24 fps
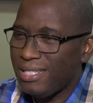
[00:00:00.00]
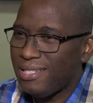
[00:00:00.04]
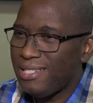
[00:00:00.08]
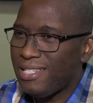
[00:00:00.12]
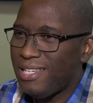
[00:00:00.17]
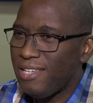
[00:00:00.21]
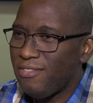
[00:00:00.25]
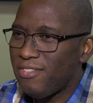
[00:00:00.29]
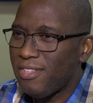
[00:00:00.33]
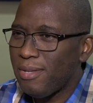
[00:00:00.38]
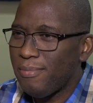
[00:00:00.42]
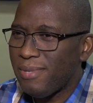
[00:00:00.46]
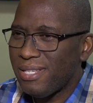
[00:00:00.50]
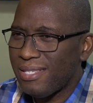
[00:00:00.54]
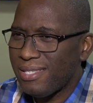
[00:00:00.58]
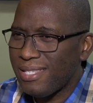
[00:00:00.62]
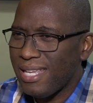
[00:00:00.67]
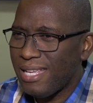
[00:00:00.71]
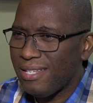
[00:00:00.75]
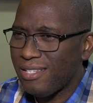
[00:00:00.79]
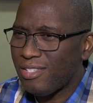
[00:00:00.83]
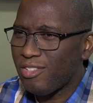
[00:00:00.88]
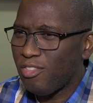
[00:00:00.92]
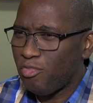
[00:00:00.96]
It gives them a
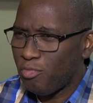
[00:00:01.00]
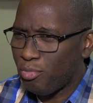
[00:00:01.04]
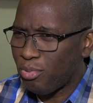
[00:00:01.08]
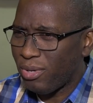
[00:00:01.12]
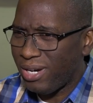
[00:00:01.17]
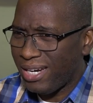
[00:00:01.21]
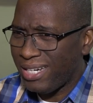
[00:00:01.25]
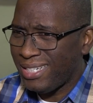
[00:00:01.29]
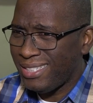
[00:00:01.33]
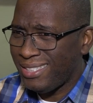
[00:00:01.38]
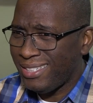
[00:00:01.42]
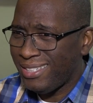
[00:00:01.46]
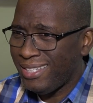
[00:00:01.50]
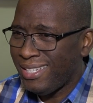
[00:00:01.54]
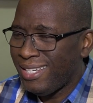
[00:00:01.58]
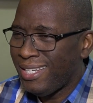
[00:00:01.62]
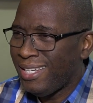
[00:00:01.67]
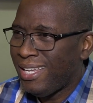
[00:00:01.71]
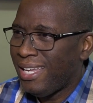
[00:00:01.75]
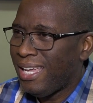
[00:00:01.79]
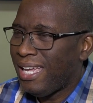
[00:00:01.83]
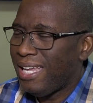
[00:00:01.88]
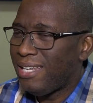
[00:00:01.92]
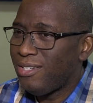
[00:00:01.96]
sense of pride.
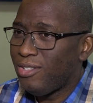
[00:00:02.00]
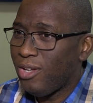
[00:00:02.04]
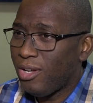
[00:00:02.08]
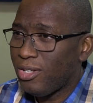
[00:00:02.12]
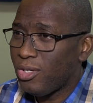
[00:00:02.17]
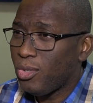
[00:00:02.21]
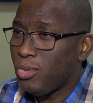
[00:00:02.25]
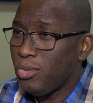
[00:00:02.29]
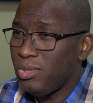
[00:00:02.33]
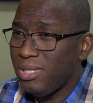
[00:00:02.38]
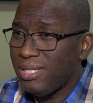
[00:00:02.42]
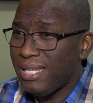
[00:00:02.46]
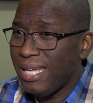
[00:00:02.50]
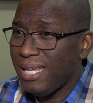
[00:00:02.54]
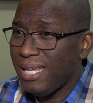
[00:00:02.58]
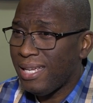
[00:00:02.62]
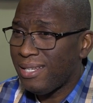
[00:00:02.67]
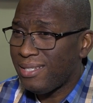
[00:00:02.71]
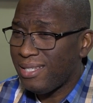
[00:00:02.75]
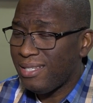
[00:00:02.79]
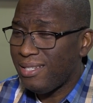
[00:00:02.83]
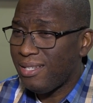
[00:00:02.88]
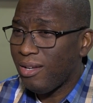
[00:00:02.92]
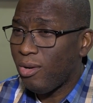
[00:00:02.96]
And not only
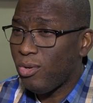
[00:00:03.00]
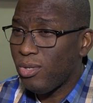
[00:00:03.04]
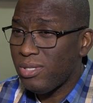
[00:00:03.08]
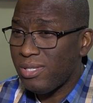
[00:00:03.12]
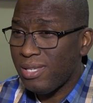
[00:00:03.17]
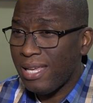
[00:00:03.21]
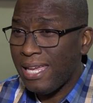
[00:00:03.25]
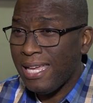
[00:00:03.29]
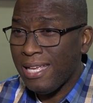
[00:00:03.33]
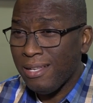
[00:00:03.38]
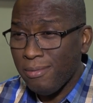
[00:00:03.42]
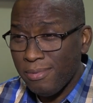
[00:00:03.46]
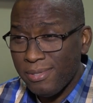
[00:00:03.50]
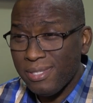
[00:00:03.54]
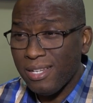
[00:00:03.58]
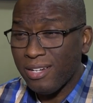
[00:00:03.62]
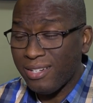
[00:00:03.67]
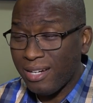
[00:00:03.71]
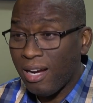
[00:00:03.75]
that, it also helps their